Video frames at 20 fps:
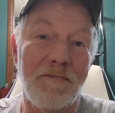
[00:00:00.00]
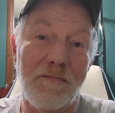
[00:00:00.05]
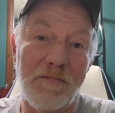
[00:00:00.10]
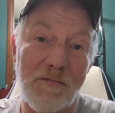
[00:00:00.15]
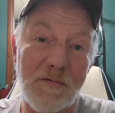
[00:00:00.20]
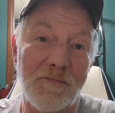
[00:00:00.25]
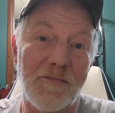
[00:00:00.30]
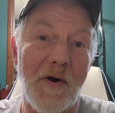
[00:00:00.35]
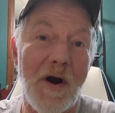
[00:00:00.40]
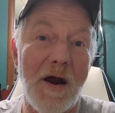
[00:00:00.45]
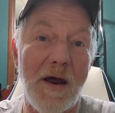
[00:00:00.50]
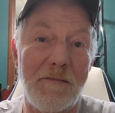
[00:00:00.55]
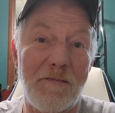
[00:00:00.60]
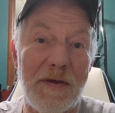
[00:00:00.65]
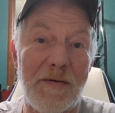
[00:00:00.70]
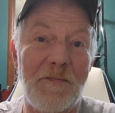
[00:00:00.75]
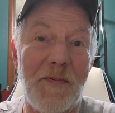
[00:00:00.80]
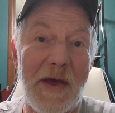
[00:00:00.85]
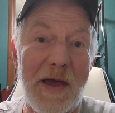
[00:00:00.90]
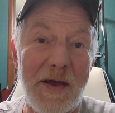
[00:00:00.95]
would probably
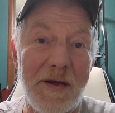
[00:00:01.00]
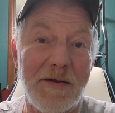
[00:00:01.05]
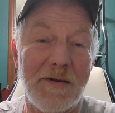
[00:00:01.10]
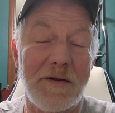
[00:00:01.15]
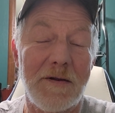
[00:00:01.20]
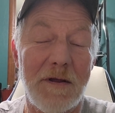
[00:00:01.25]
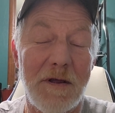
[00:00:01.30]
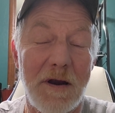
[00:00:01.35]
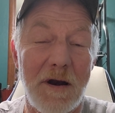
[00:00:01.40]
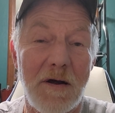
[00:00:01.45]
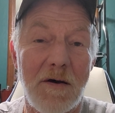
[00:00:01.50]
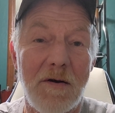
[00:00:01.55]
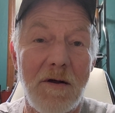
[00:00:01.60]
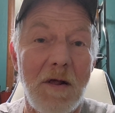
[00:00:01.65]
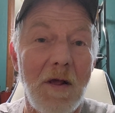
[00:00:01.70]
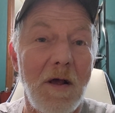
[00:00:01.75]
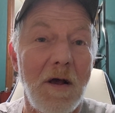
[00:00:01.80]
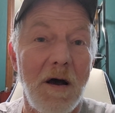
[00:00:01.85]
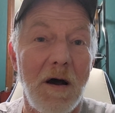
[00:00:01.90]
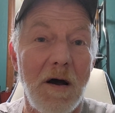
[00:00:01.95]
be painting,
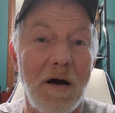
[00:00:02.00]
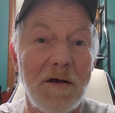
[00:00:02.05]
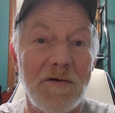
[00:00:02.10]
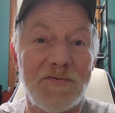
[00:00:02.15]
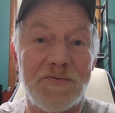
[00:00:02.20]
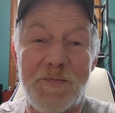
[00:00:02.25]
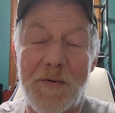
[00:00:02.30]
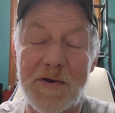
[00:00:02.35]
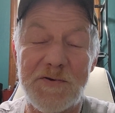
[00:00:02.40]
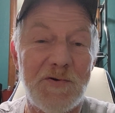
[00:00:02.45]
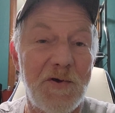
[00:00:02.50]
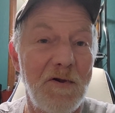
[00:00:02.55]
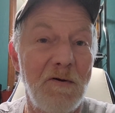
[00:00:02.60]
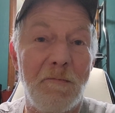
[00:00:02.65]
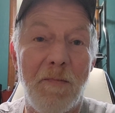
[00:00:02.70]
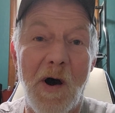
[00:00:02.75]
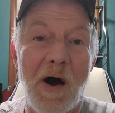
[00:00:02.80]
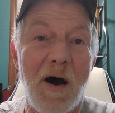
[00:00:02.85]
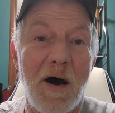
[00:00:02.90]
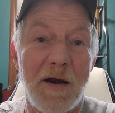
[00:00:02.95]
especially the
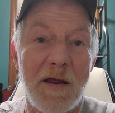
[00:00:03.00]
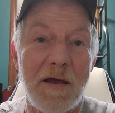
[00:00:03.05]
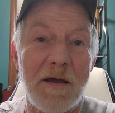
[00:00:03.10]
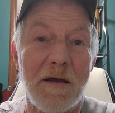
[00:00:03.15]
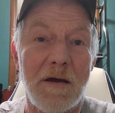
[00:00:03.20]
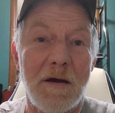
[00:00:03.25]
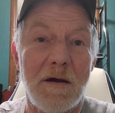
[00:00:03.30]
body.